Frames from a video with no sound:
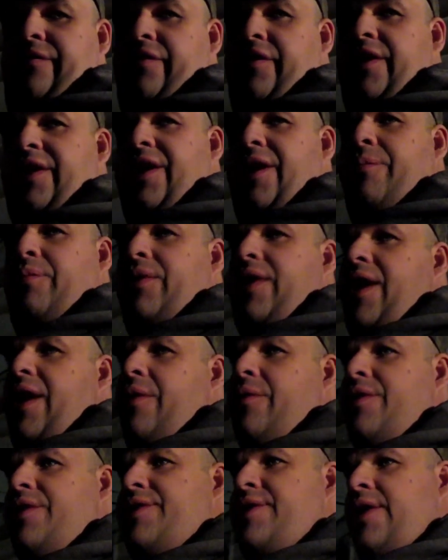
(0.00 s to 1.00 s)
for a couple
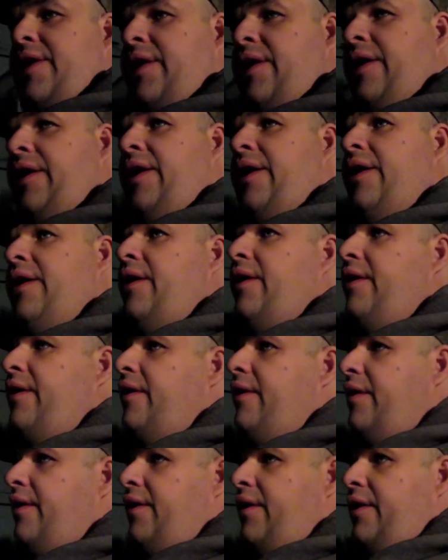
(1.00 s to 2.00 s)
hours.
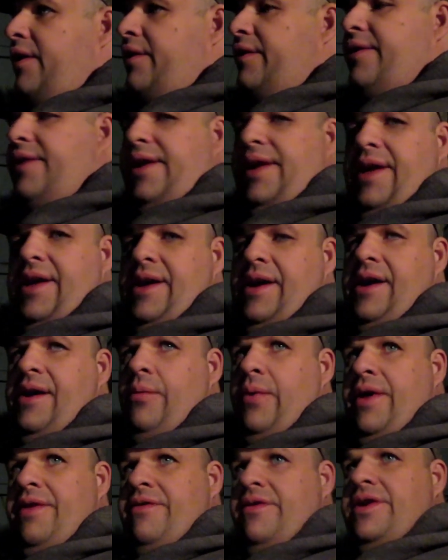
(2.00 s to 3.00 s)
The
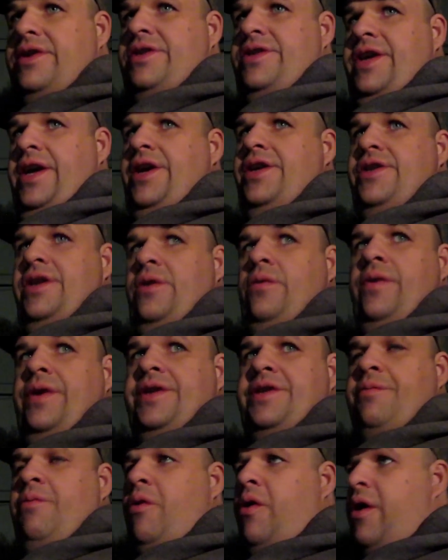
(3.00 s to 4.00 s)
uh, weather is changing
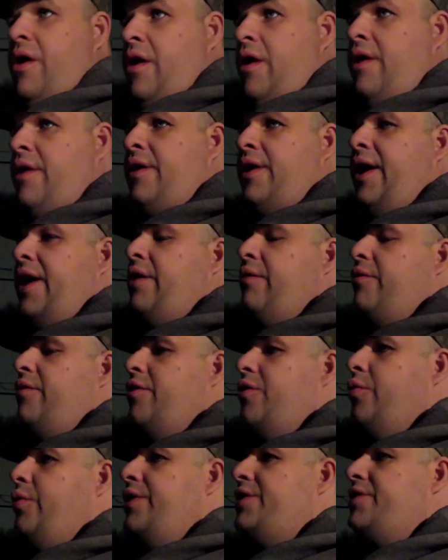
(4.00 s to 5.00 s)
once more. I don't
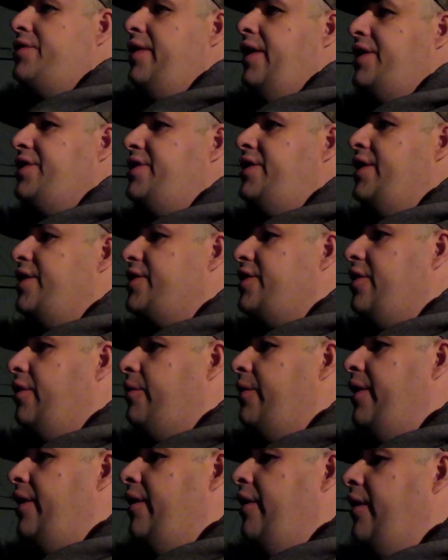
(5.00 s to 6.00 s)
know which direction it's
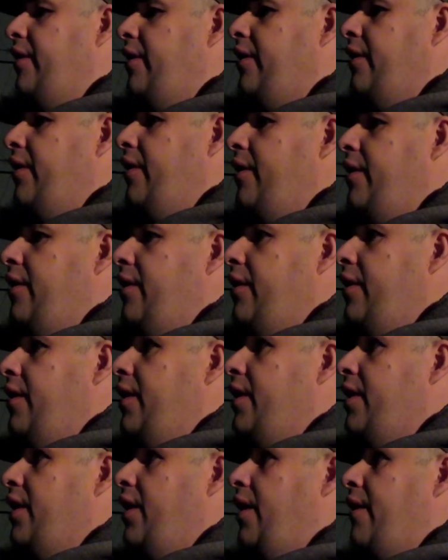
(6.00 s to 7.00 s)
going.
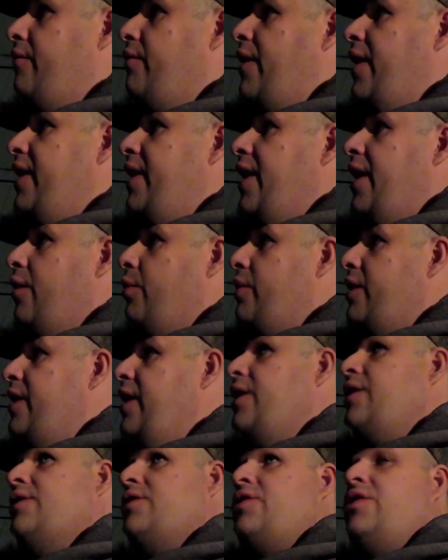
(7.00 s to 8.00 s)
Uh, right now we're
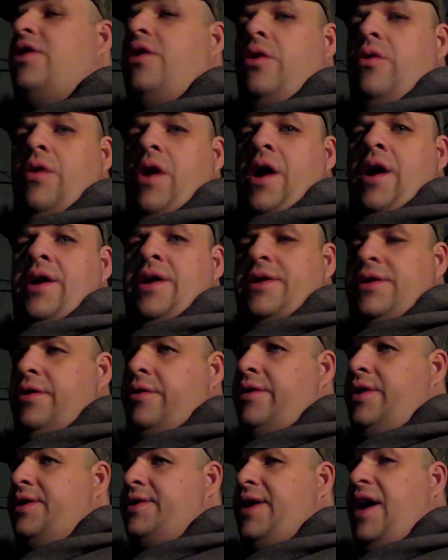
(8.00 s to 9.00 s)
getting snow,
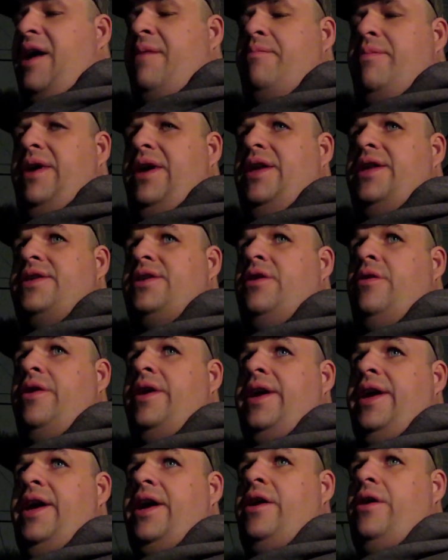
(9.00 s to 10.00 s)
so does that mean it's
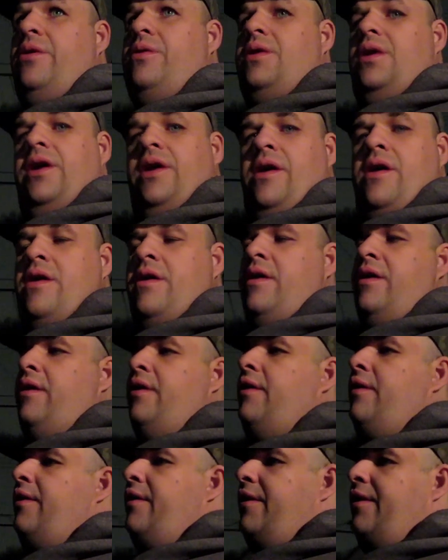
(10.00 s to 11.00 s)
going to get colder
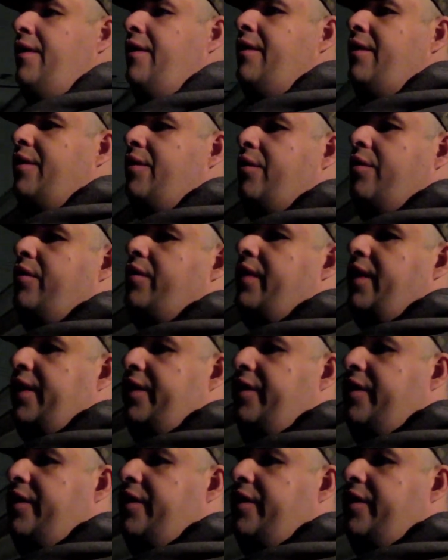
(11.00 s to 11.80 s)
or uh,